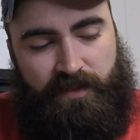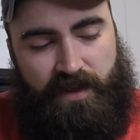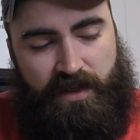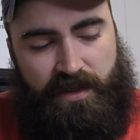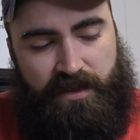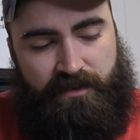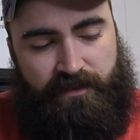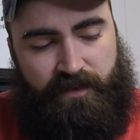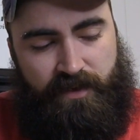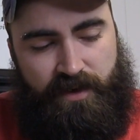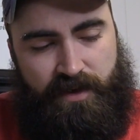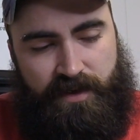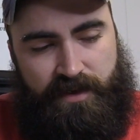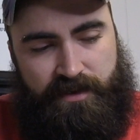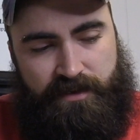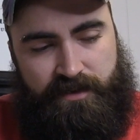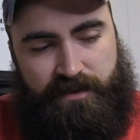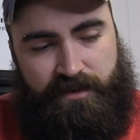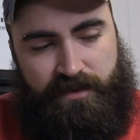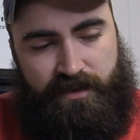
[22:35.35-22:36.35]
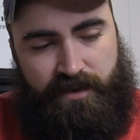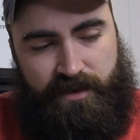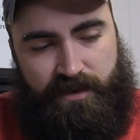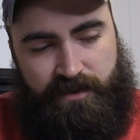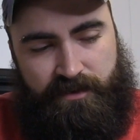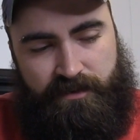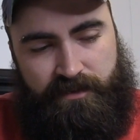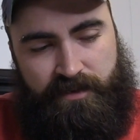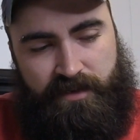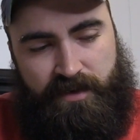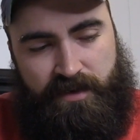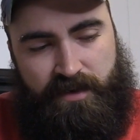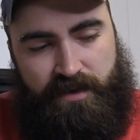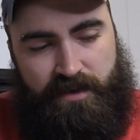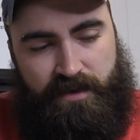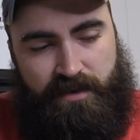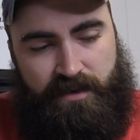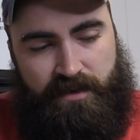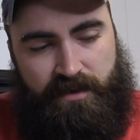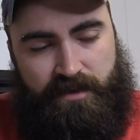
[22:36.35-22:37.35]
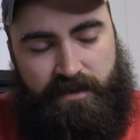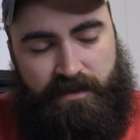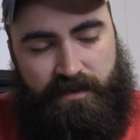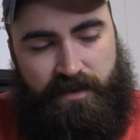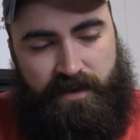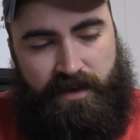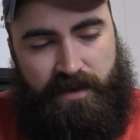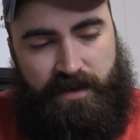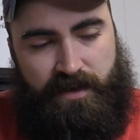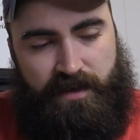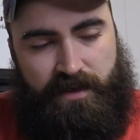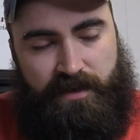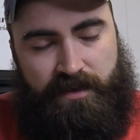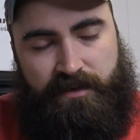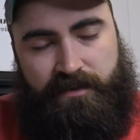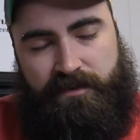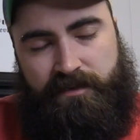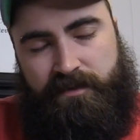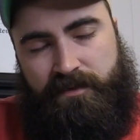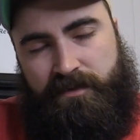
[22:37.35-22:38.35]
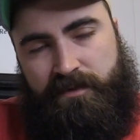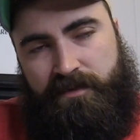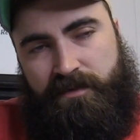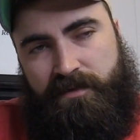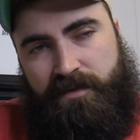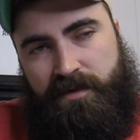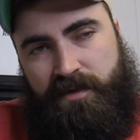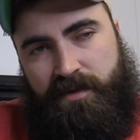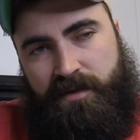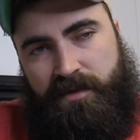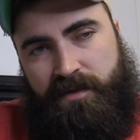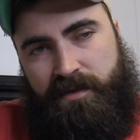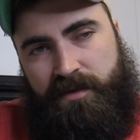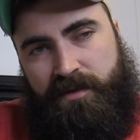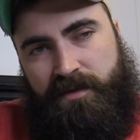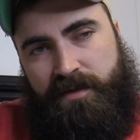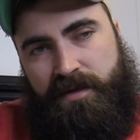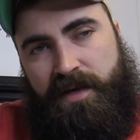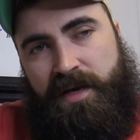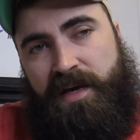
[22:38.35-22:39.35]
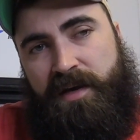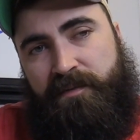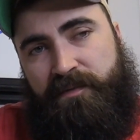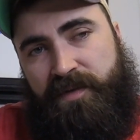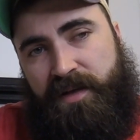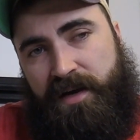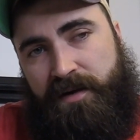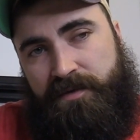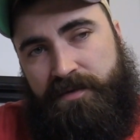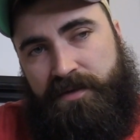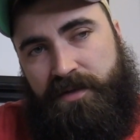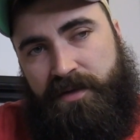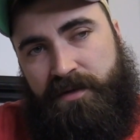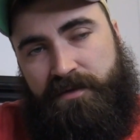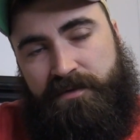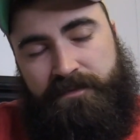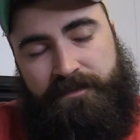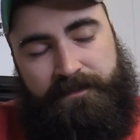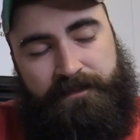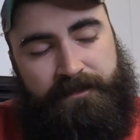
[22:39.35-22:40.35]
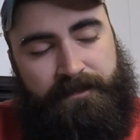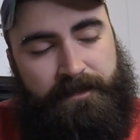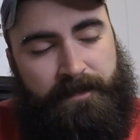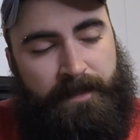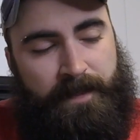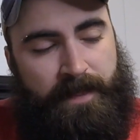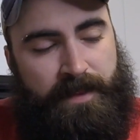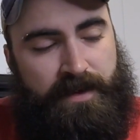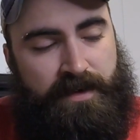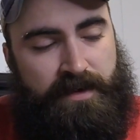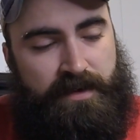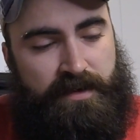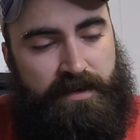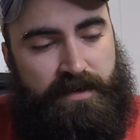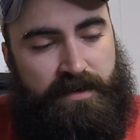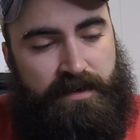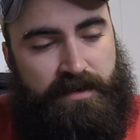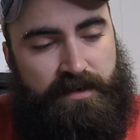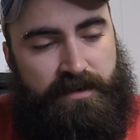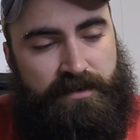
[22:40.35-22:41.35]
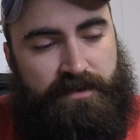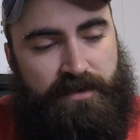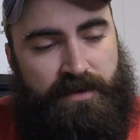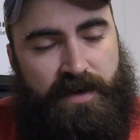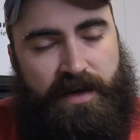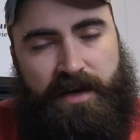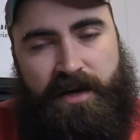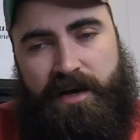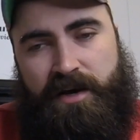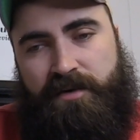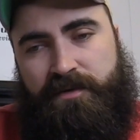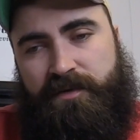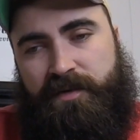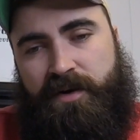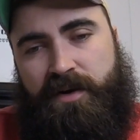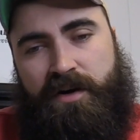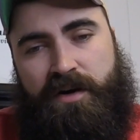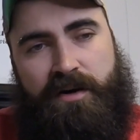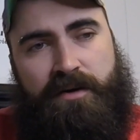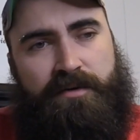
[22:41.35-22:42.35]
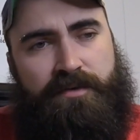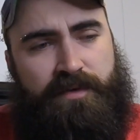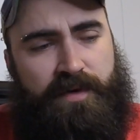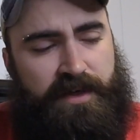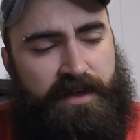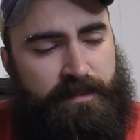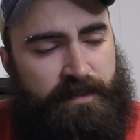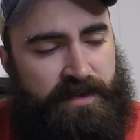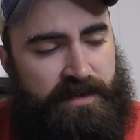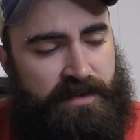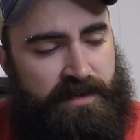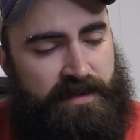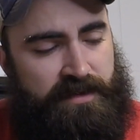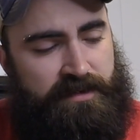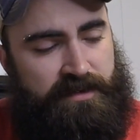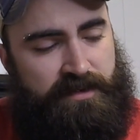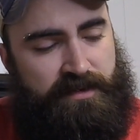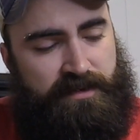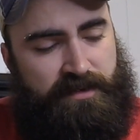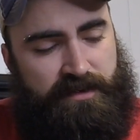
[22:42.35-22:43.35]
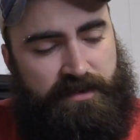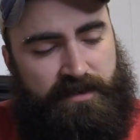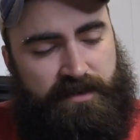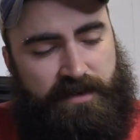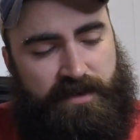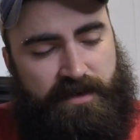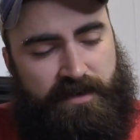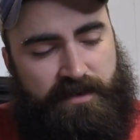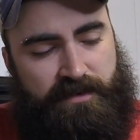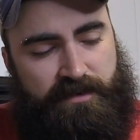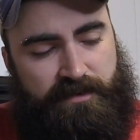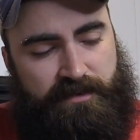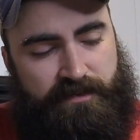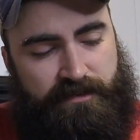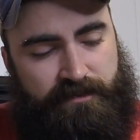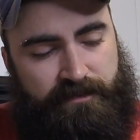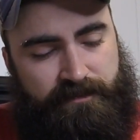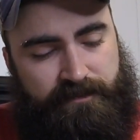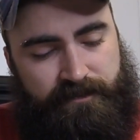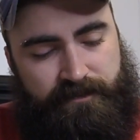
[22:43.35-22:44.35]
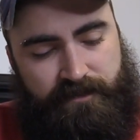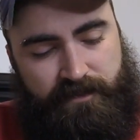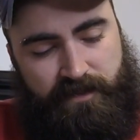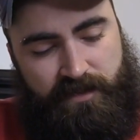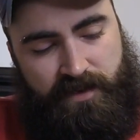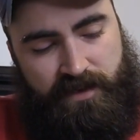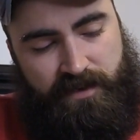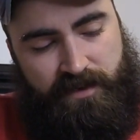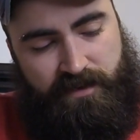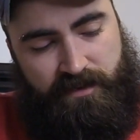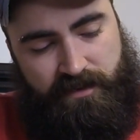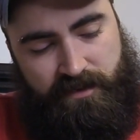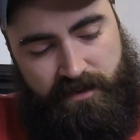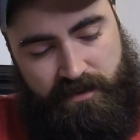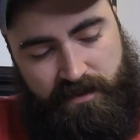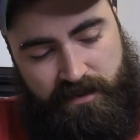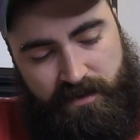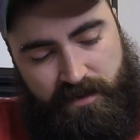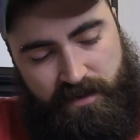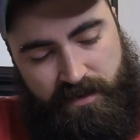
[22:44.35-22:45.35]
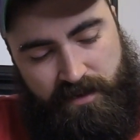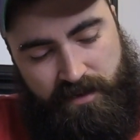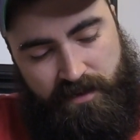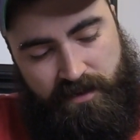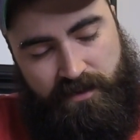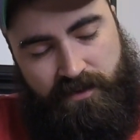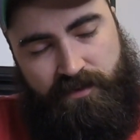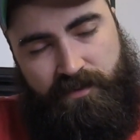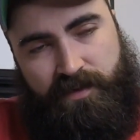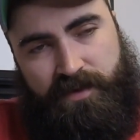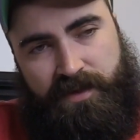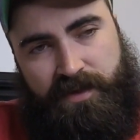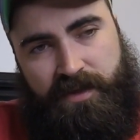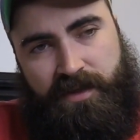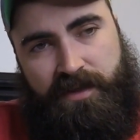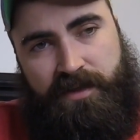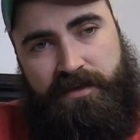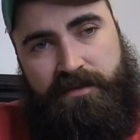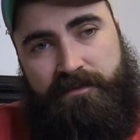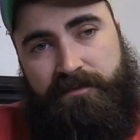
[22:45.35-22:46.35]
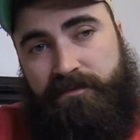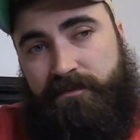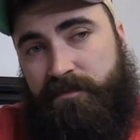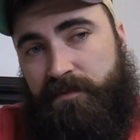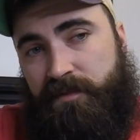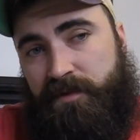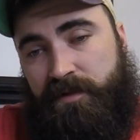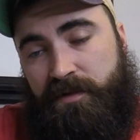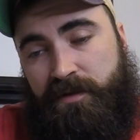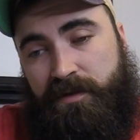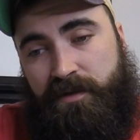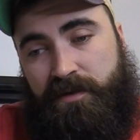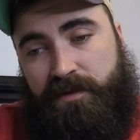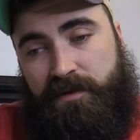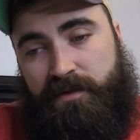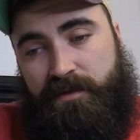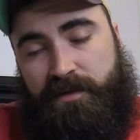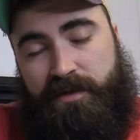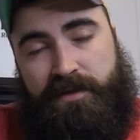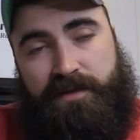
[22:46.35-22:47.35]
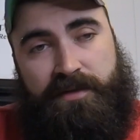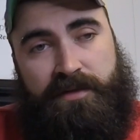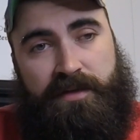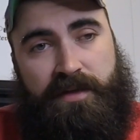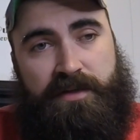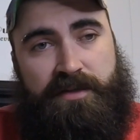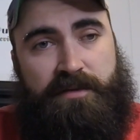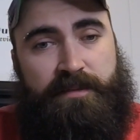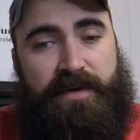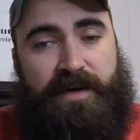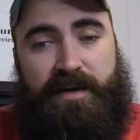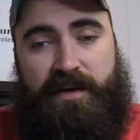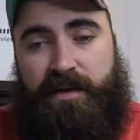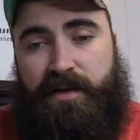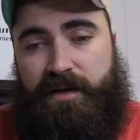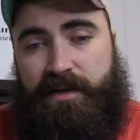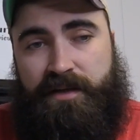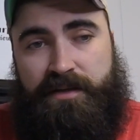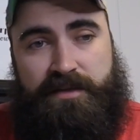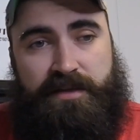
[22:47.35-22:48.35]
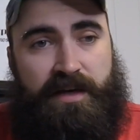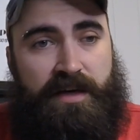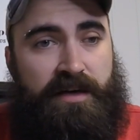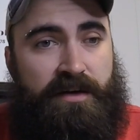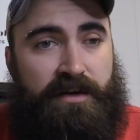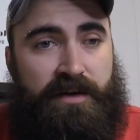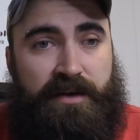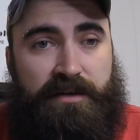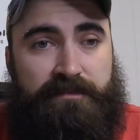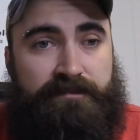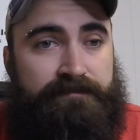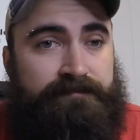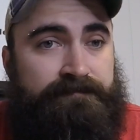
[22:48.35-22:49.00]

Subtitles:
as far as, you know, the hemp flowers go. So yeah, overall I would recommend this. This is it's really good. That's about all I can say on it.